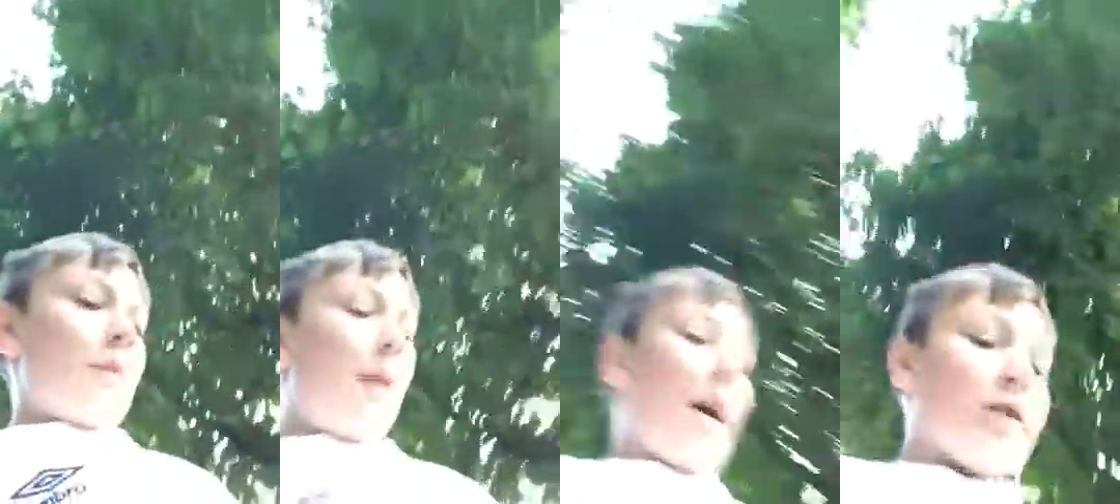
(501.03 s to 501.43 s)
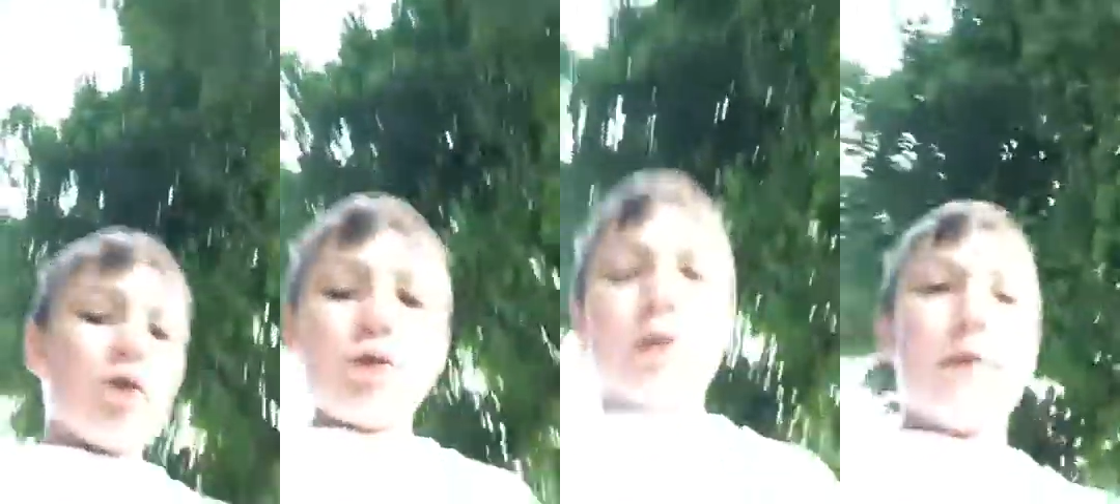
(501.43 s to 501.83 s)
I might
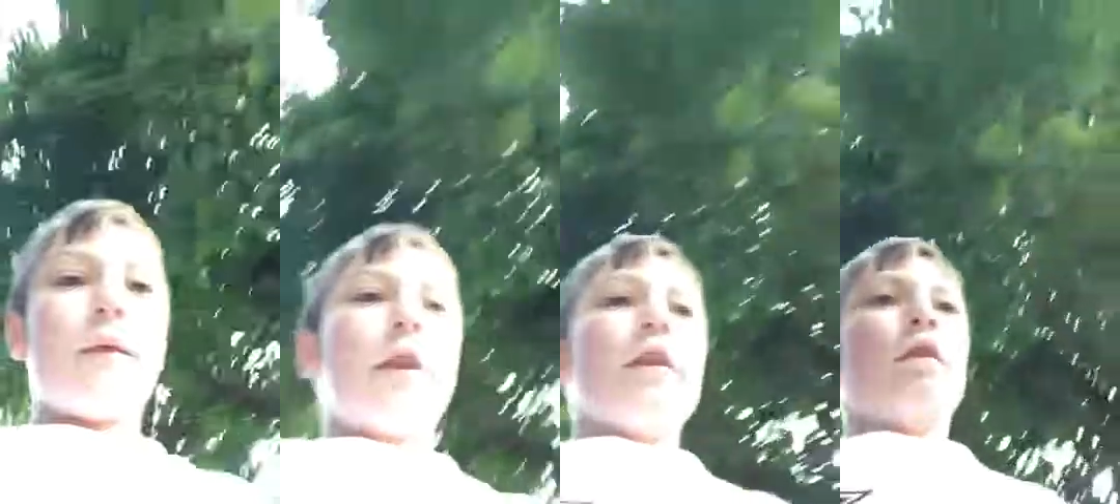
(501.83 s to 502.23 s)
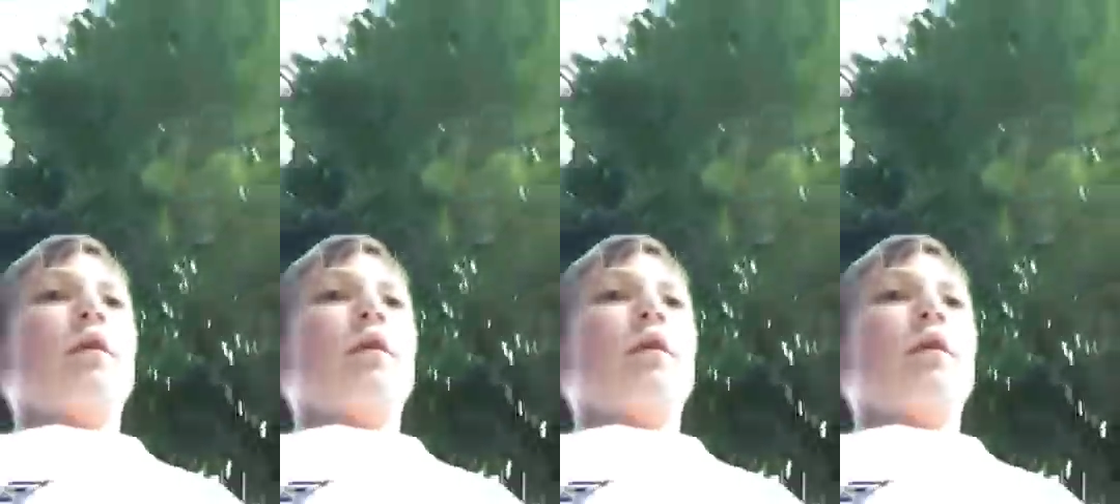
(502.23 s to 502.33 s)
actually invite